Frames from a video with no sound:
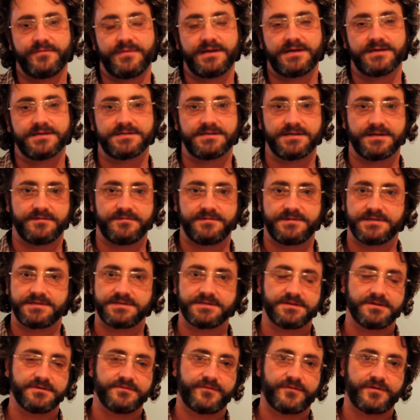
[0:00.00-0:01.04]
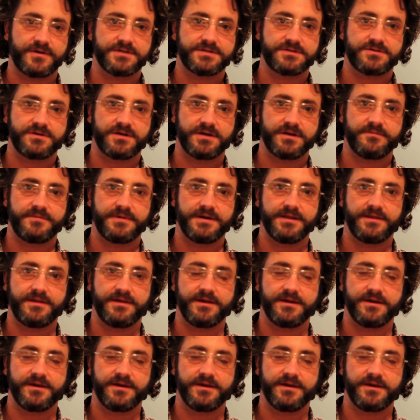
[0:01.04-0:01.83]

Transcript: because I'm just so frustrated by the